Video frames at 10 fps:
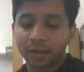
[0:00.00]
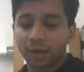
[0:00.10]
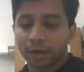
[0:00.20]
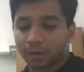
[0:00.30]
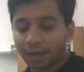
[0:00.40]

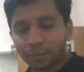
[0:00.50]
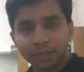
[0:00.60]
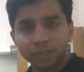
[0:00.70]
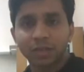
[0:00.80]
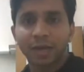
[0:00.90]
Uh, like
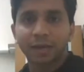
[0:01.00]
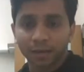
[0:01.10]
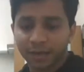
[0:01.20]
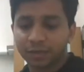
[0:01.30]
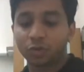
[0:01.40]
mention that
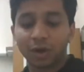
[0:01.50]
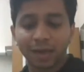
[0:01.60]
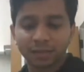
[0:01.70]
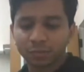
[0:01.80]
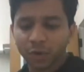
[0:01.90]
it's not
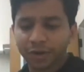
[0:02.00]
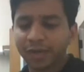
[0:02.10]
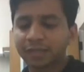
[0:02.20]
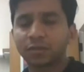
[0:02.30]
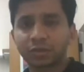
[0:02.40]
as important
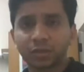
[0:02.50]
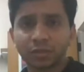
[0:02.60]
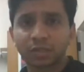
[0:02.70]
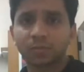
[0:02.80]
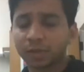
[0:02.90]
as the research
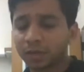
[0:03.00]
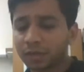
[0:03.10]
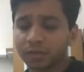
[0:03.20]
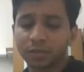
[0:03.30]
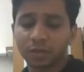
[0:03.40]

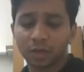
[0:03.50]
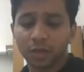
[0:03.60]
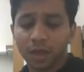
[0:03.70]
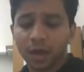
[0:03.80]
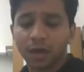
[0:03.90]
experience,
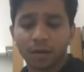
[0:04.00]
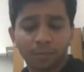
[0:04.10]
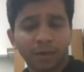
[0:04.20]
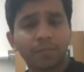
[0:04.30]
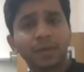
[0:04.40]
uh,
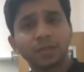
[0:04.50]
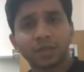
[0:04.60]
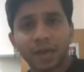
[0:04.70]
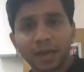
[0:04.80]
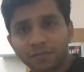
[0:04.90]
but mention
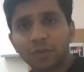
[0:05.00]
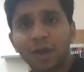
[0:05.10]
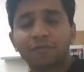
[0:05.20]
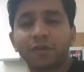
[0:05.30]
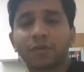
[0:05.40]
that if you
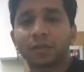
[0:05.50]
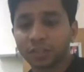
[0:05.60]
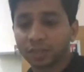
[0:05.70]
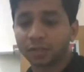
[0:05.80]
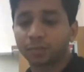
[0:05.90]
have
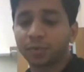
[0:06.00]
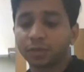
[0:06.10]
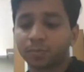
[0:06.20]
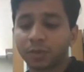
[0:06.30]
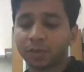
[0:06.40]
teaching
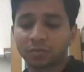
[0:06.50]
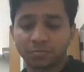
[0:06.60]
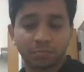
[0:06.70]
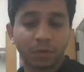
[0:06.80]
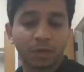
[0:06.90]
experience, because
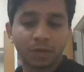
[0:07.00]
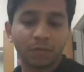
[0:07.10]
uh,